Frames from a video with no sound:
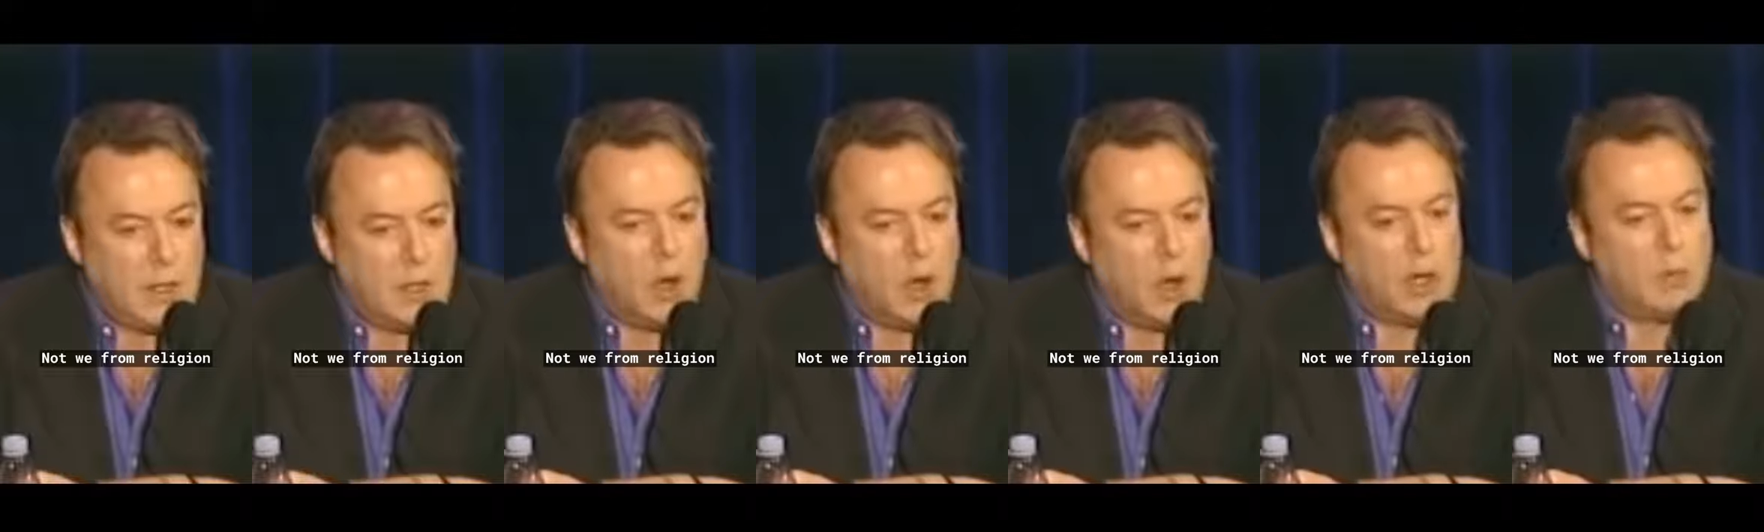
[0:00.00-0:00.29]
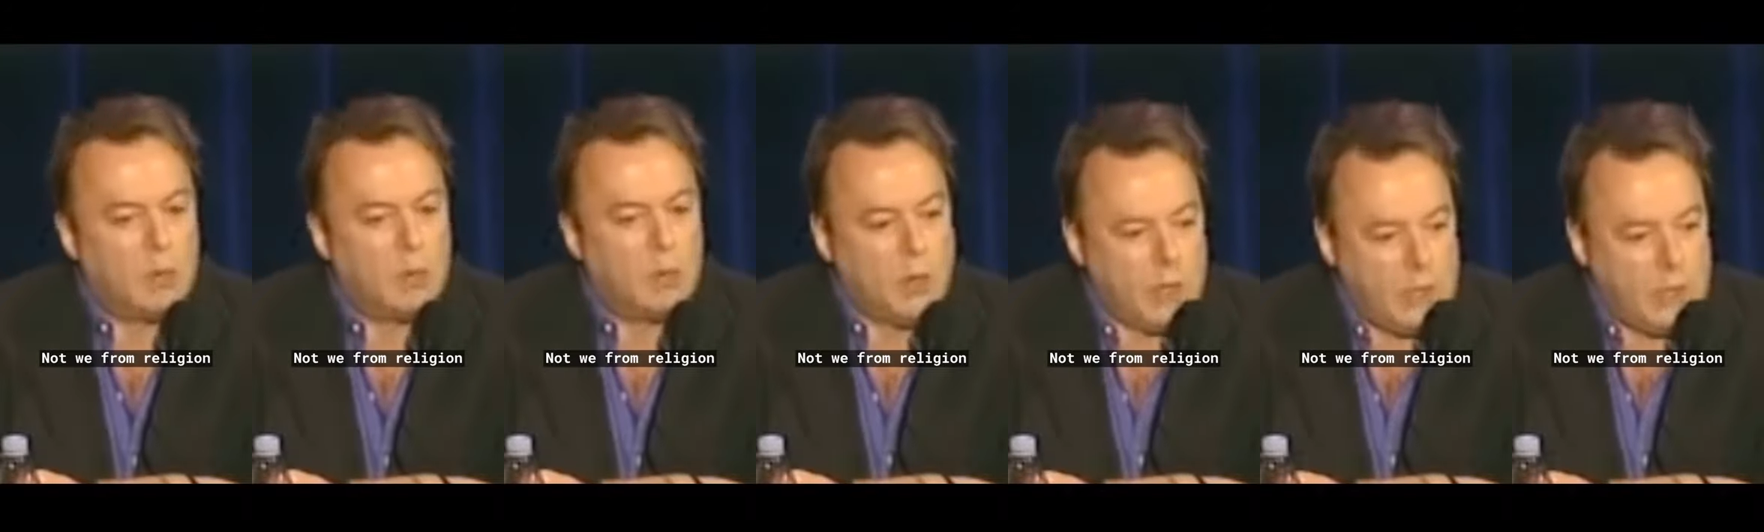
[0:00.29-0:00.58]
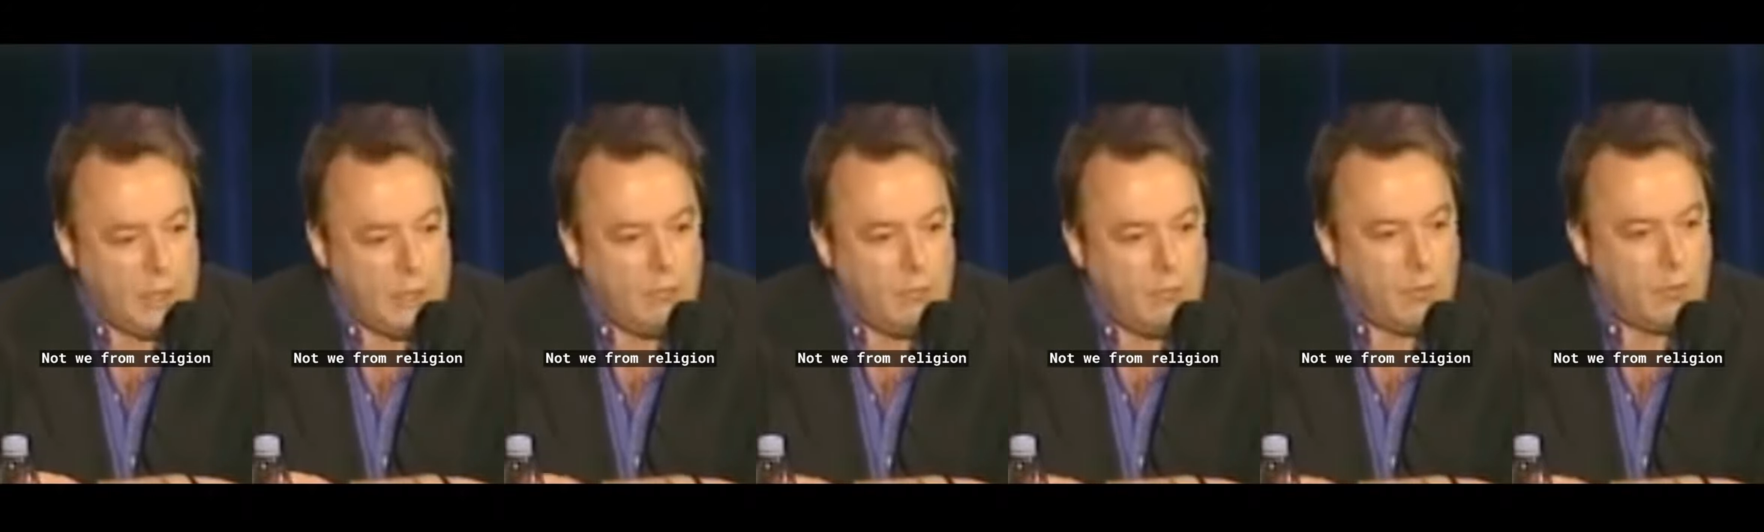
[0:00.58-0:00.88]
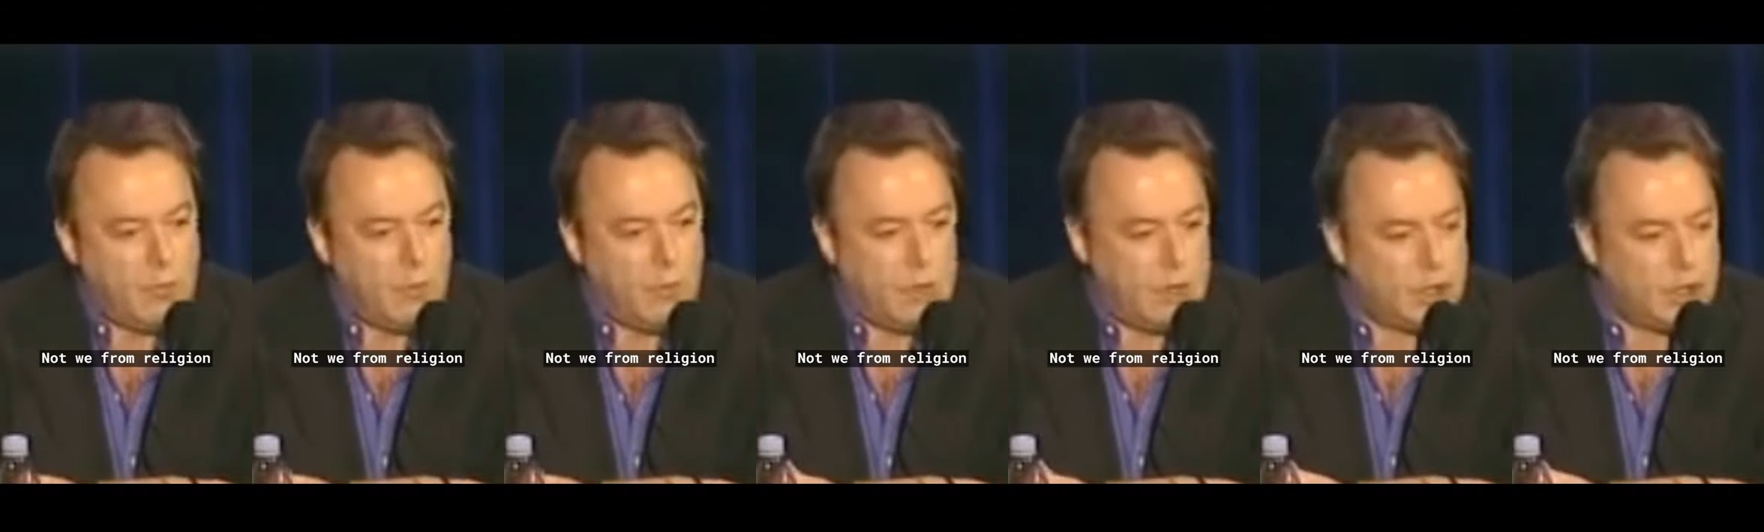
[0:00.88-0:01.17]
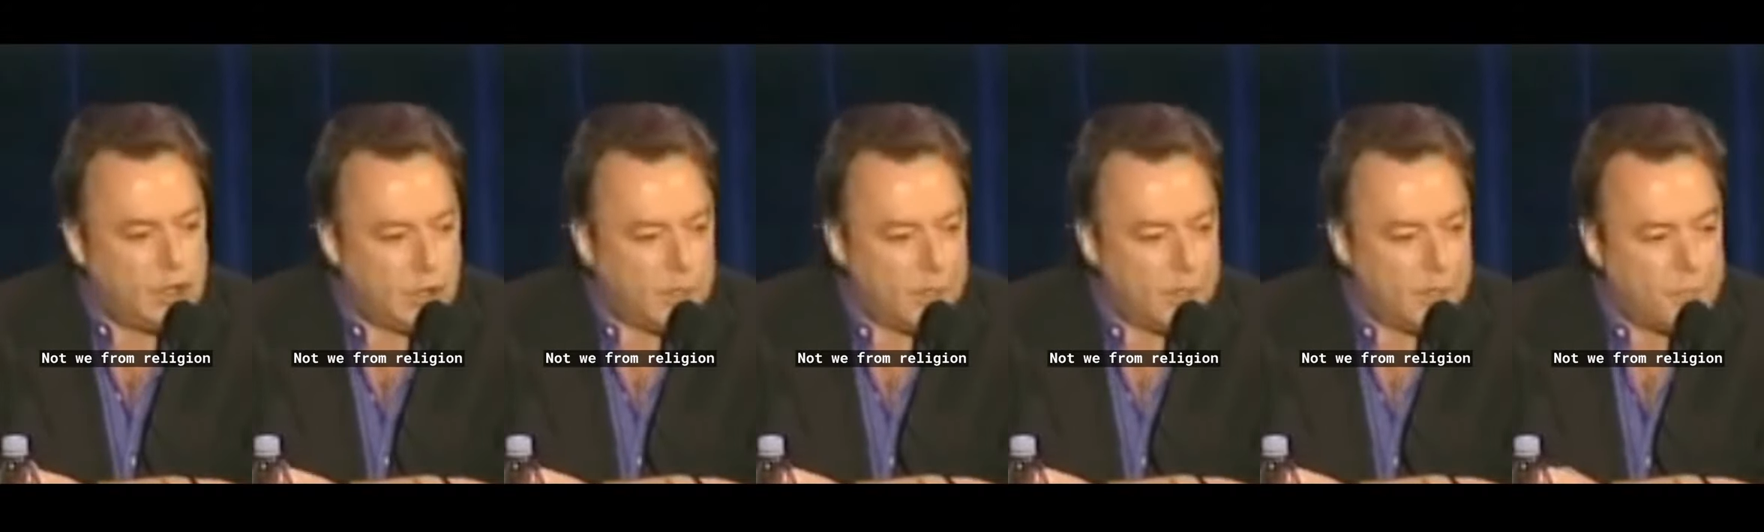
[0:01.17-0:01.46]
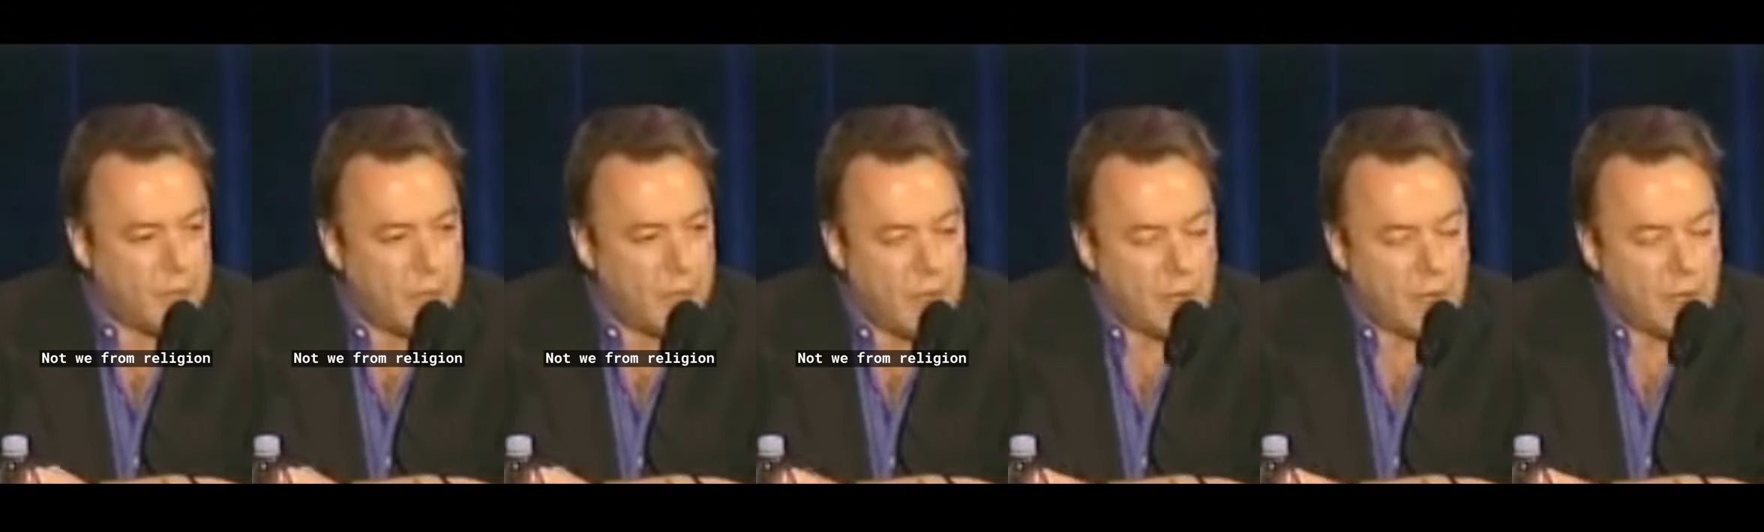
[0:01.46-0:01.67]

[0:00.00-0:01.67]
not we from religion.